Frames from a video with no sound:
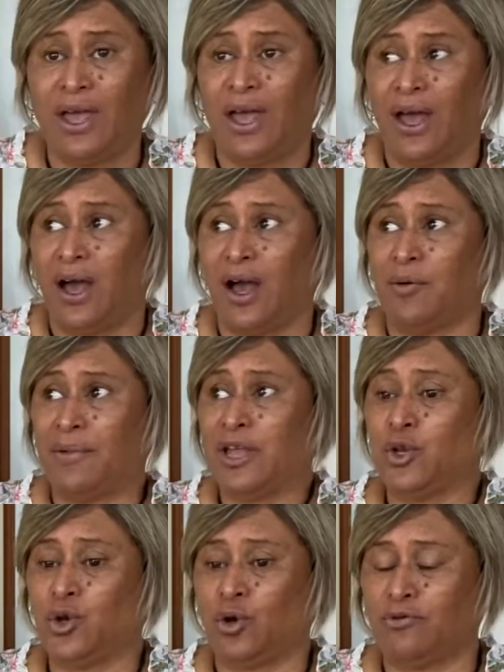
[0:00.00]

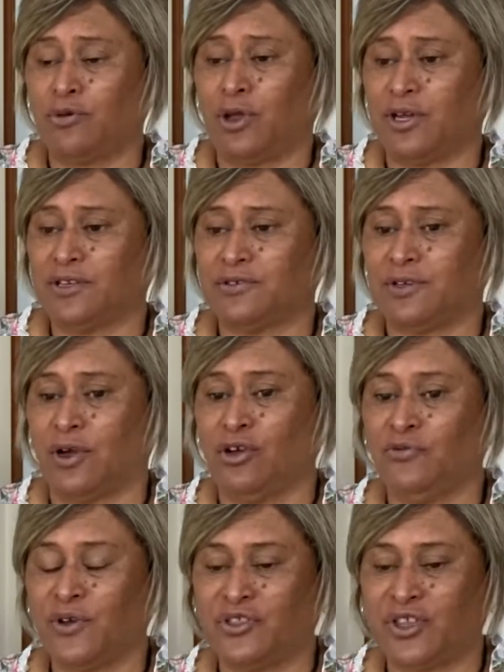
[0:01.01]
and not like
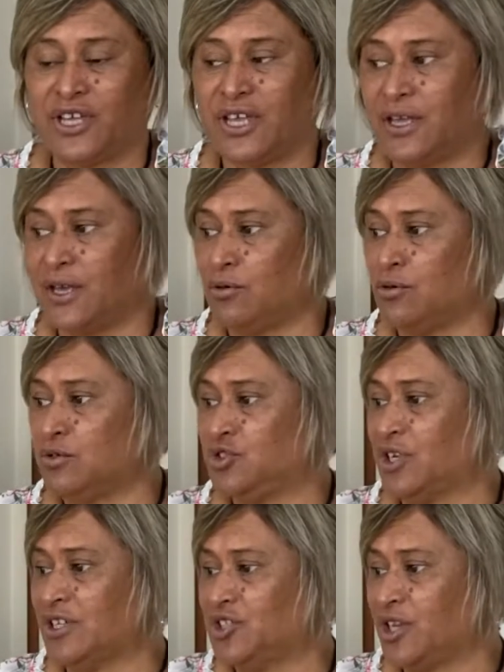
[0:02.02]
overthinking it or
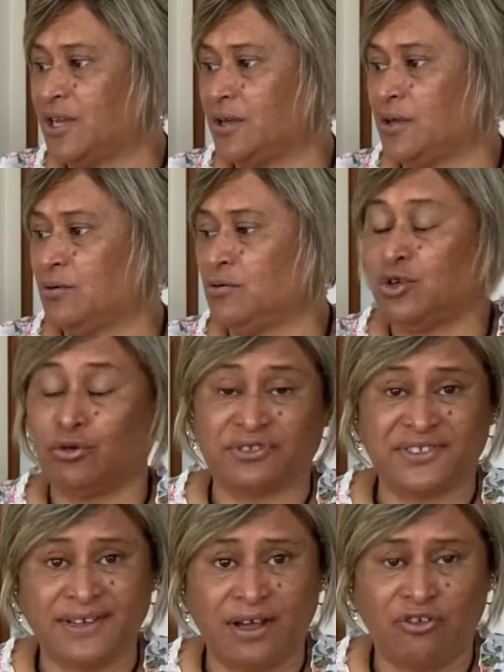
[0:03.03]
judging it or
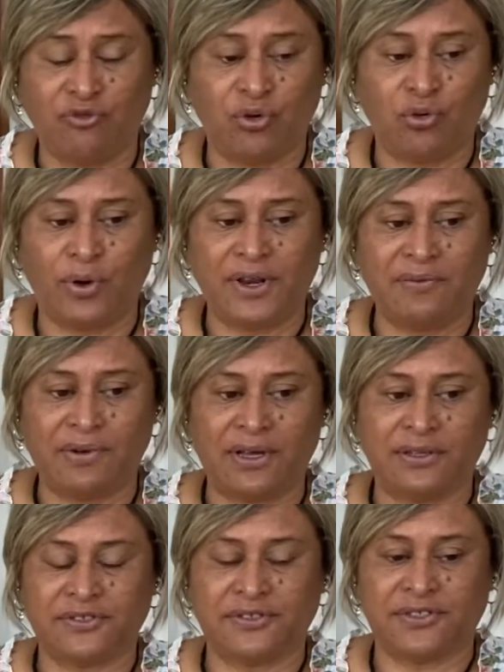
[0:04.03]
yourself or whatever.
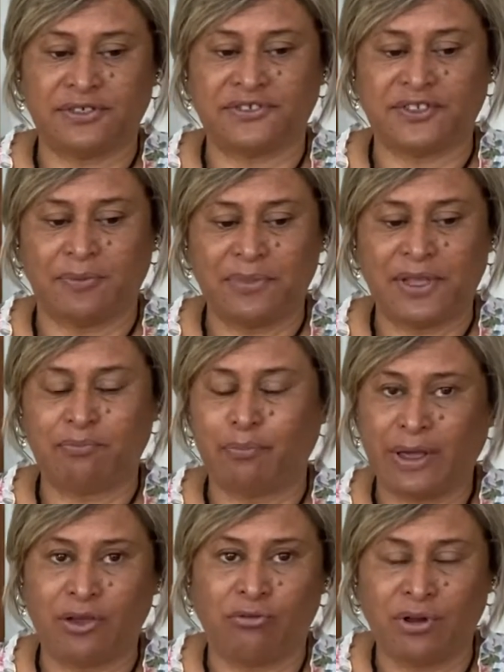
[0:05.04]
There's something
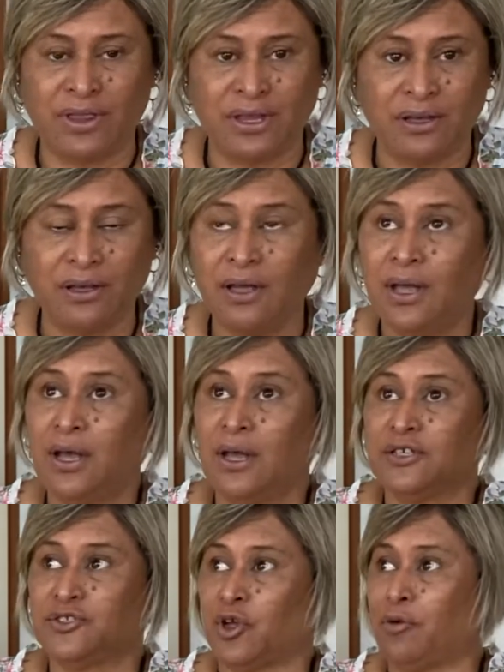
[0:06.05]
bigger in there.
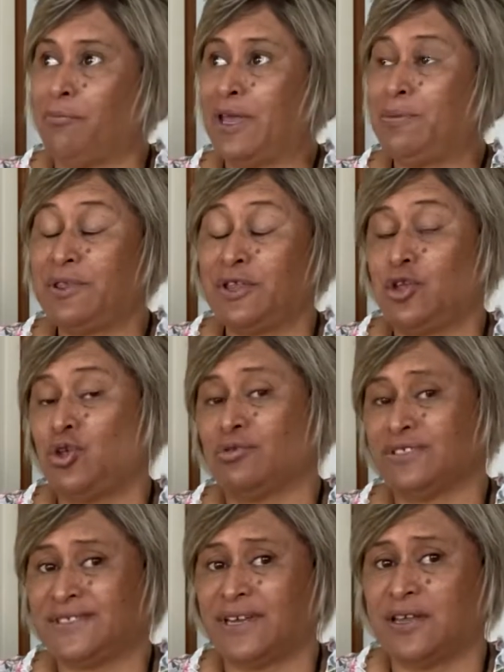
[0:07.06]
So it may be that you are
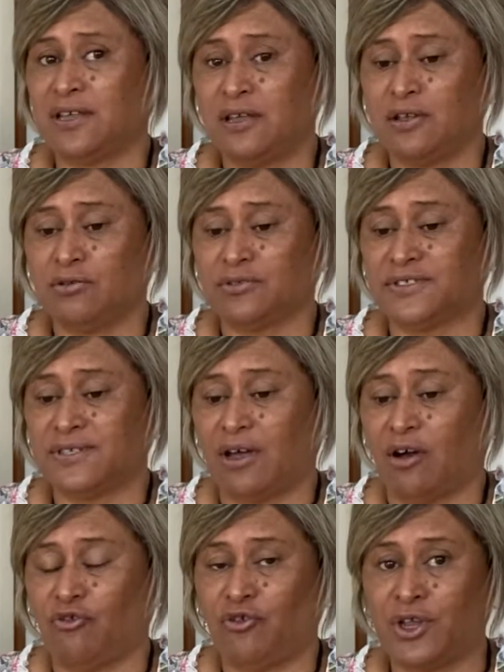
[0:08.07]
studying
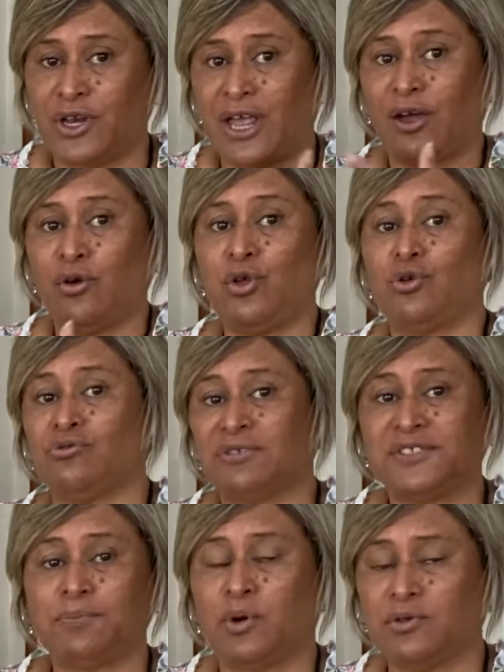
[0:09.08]
yourself and how you're
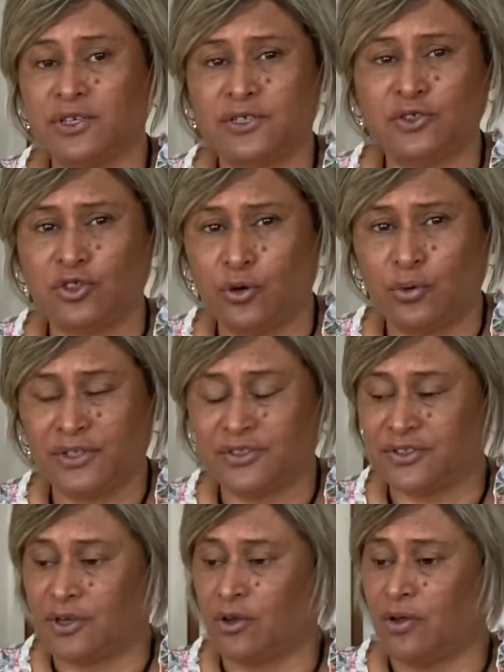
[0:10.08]
responding to it.
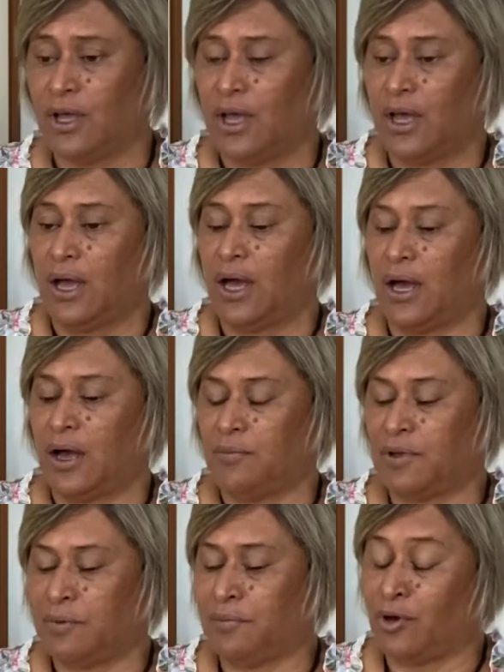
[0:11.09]
So I
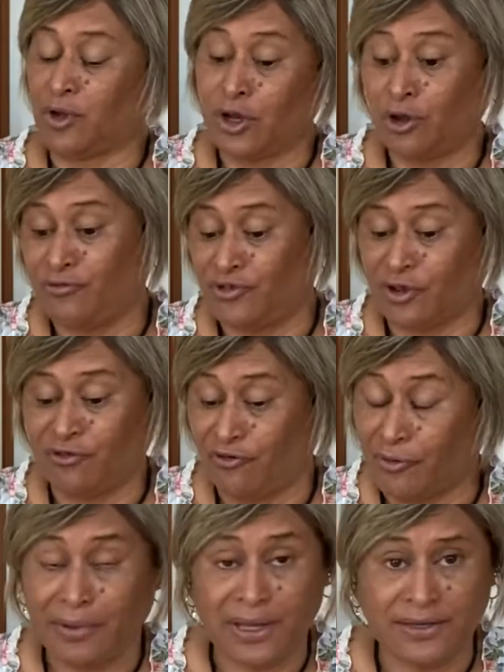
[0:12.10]
know, so
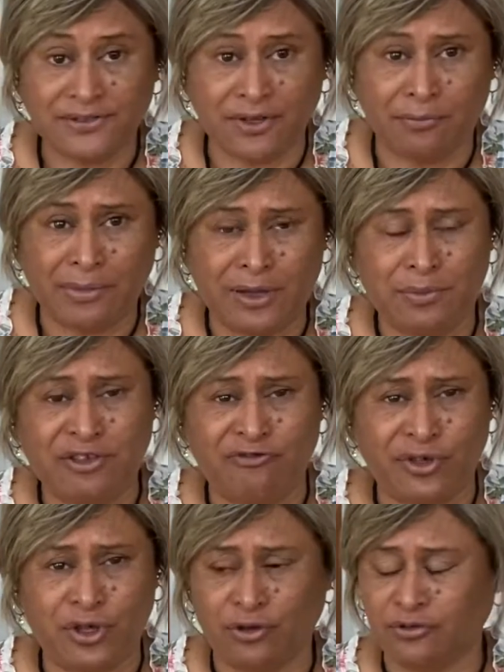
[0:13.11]
for me, so it may be
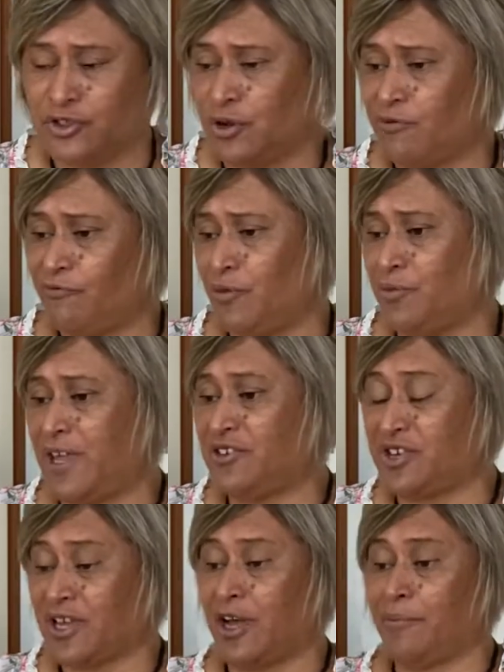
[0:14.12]
for you too, and for that
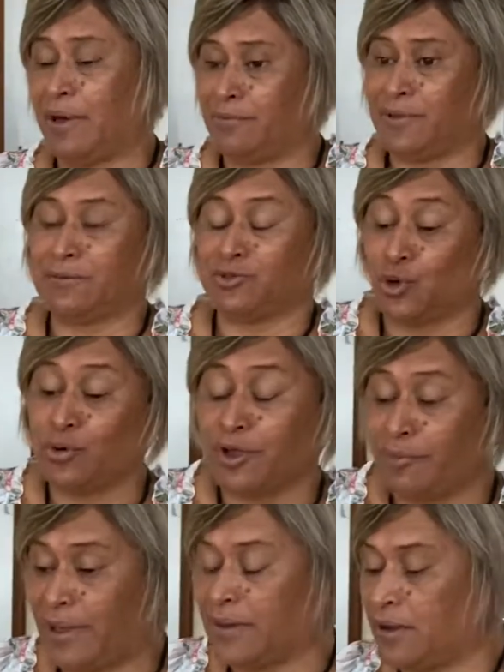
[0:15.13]
to come up and then talk
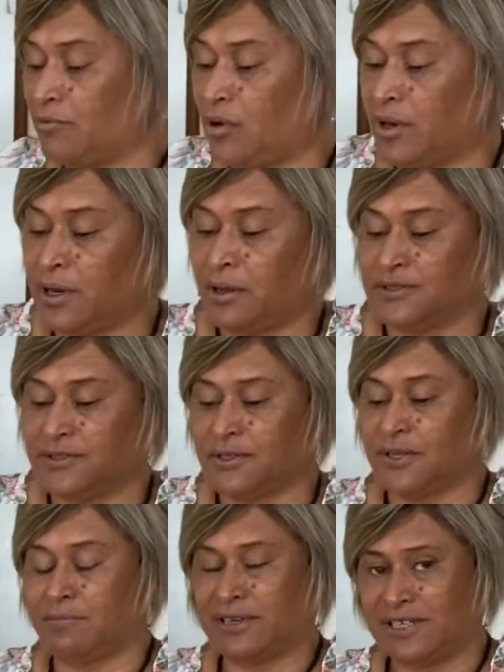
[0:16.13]
about that right now. So
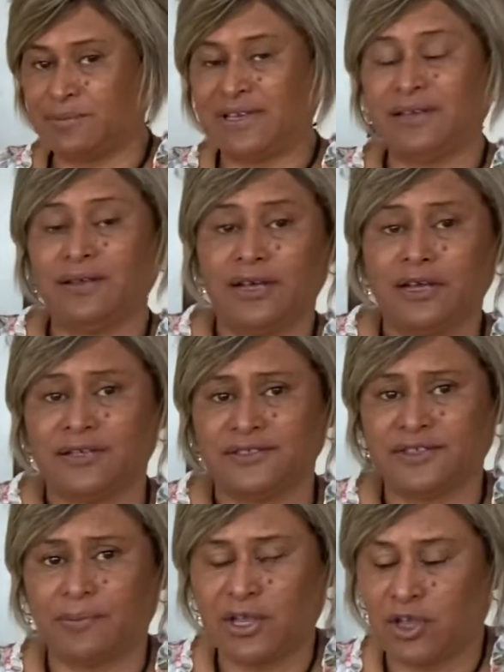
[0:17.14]
there may be
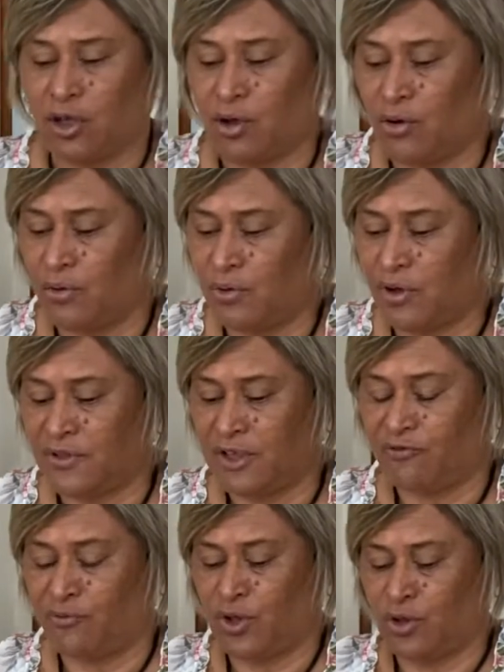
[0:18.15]
something going on like
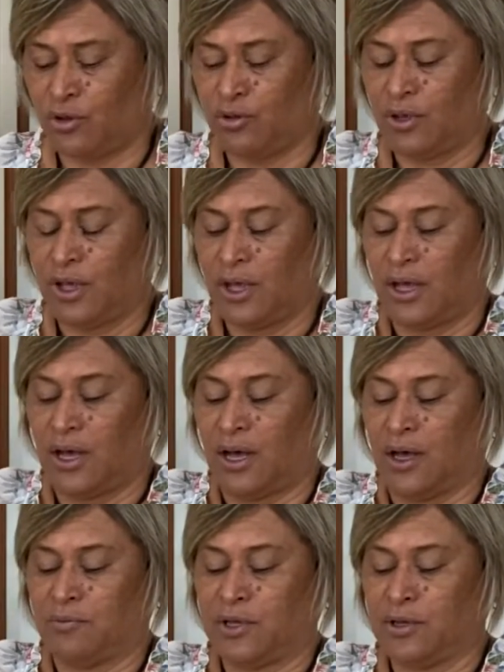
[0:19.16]
that for you,
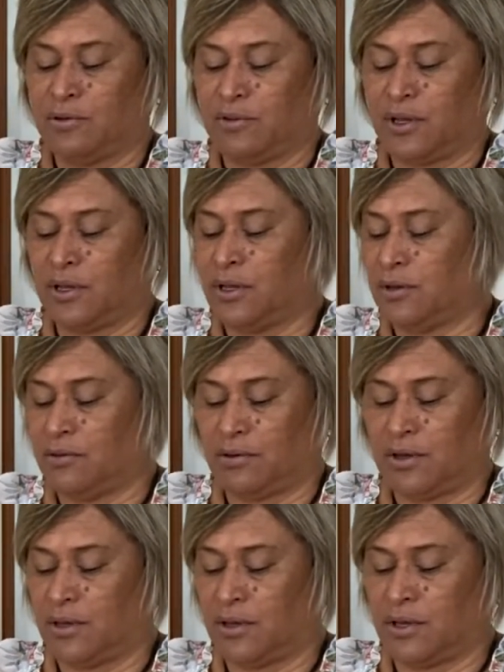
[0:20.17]
in
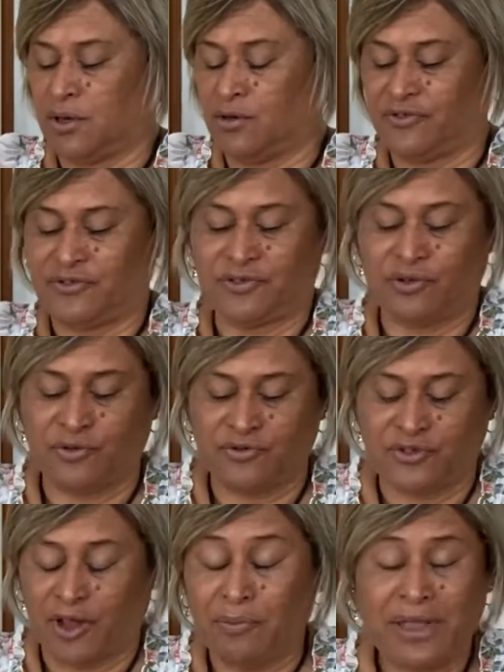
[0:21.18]

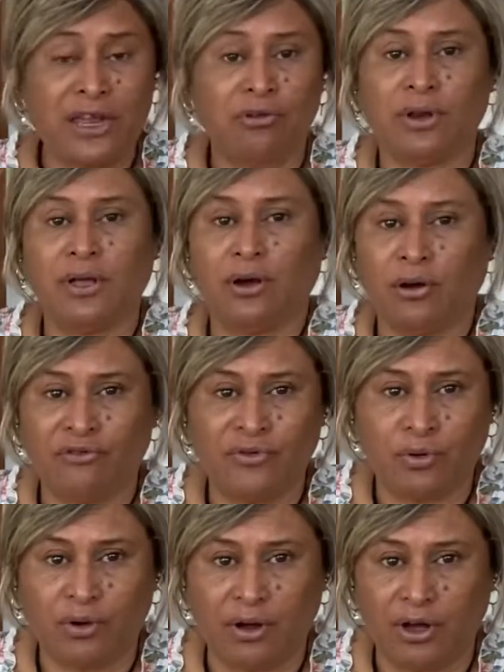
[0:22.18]
some area of
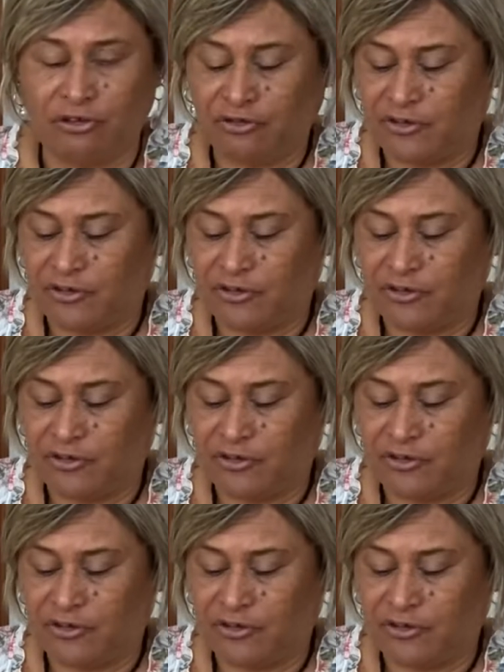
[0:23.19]
your life.